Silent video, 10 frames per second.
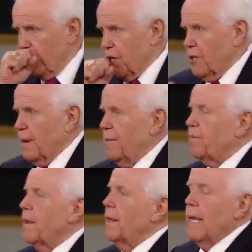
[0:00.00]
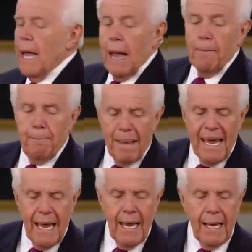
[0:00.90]
Excuse me.
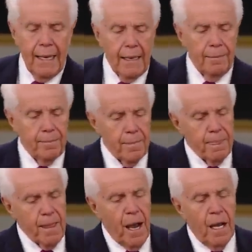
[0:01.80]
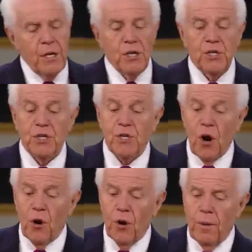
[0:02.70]
Being
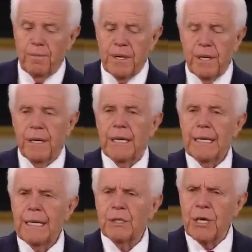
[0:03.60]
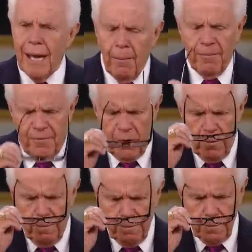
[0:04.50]
undisturbed is
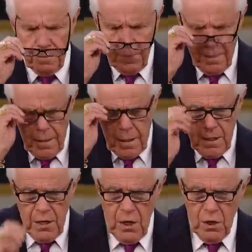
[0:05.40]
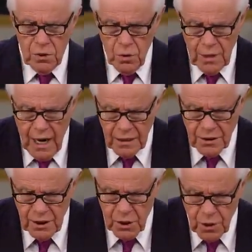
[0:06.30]
helpful to
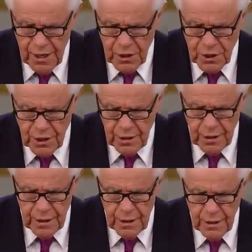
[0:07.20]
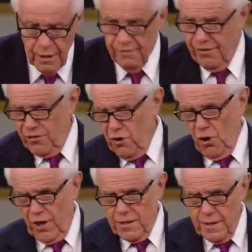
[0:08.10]
concentration of
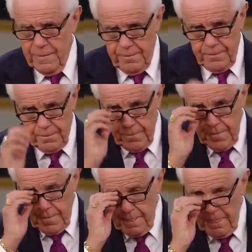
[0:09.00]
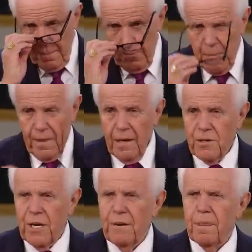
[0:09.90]
thought.
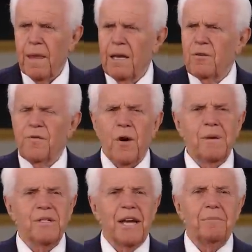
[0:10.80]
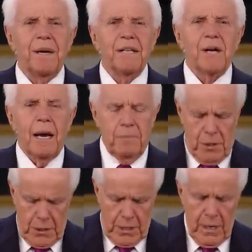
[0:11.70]
See, and you've heard me say it many
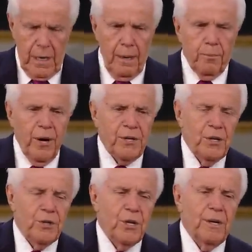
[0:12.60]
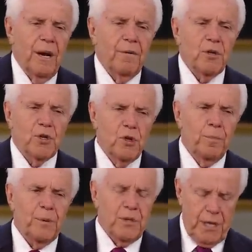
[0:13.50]
times preaching should never
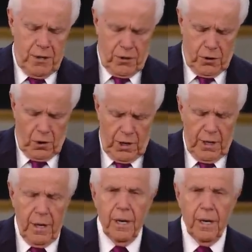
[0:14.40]
supersede thought,